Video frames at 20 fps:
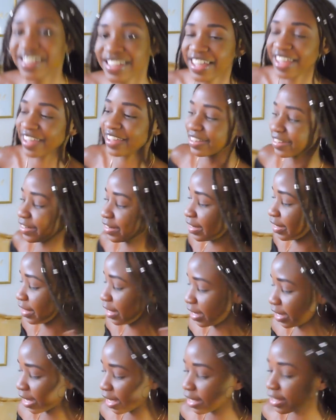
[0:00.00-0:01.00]
And
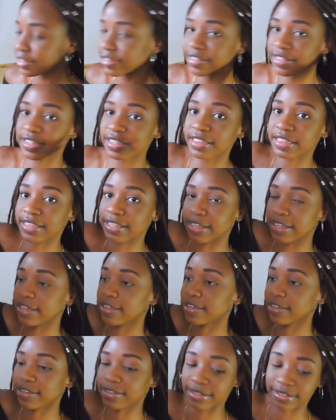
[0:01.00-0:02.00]
the next thing,
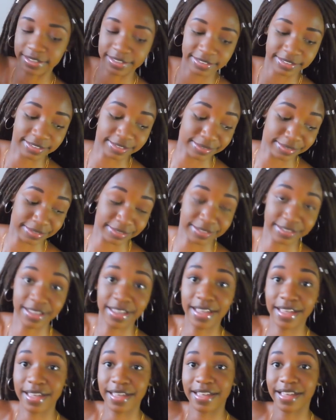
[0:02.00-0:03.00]

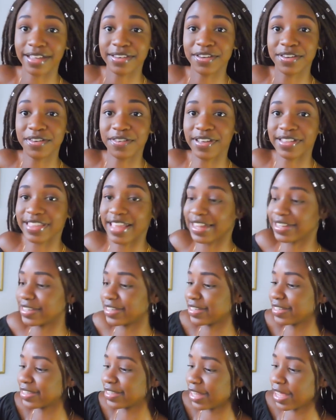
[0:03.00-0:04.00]
I don't know what that
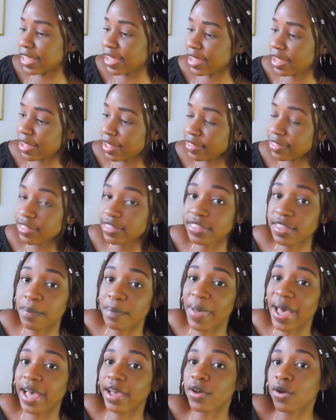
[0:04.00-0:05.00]
is. The
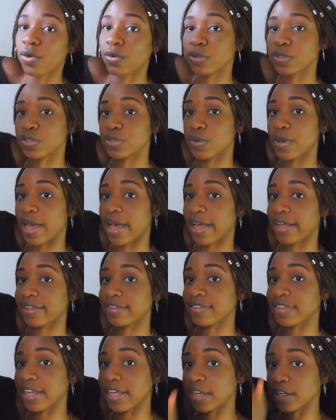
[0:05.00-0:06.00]
bag also
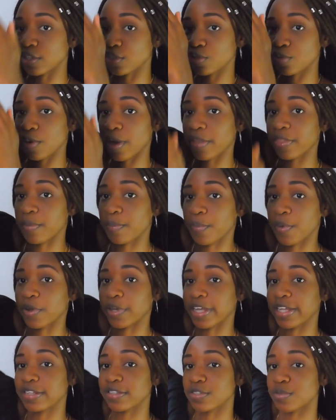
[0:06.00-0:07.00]
has like two other
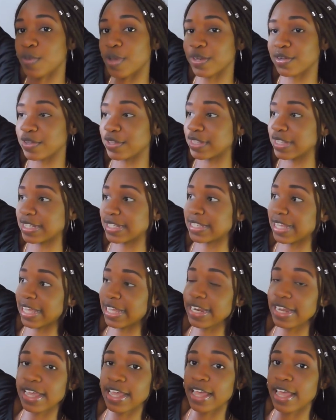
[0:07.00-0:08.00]
pockets, one on this
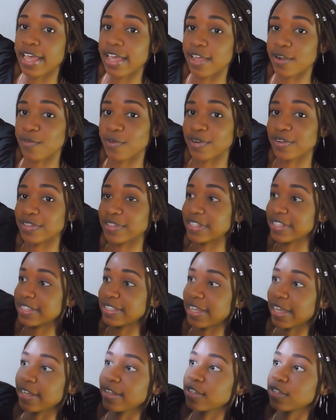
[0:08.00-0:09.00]
side and one on this
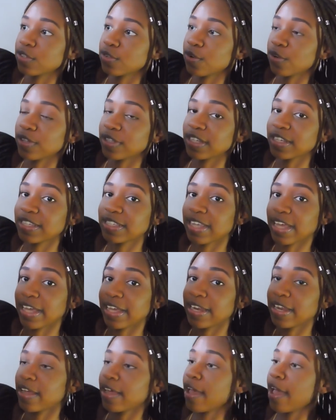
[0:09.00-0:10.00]
side. So on this
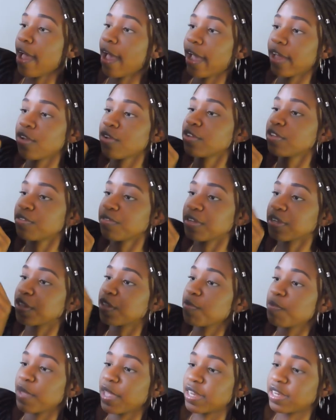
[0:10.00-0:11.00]
side, I don't even
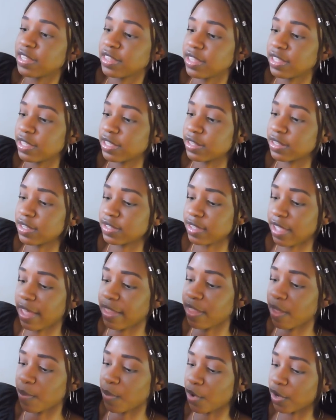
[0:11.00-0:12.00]
keep anything in these
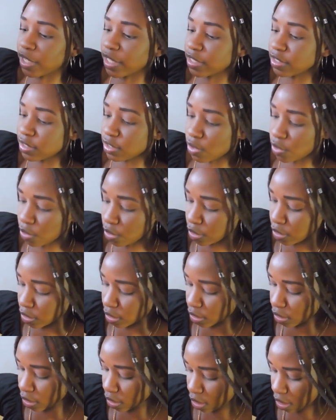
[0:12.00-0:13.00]
other pockets
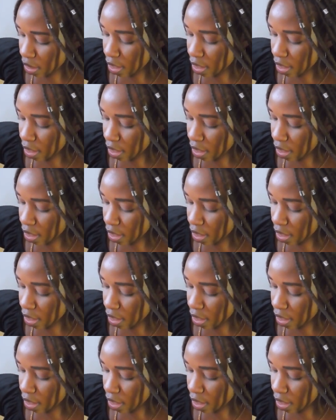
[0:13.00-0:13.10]
because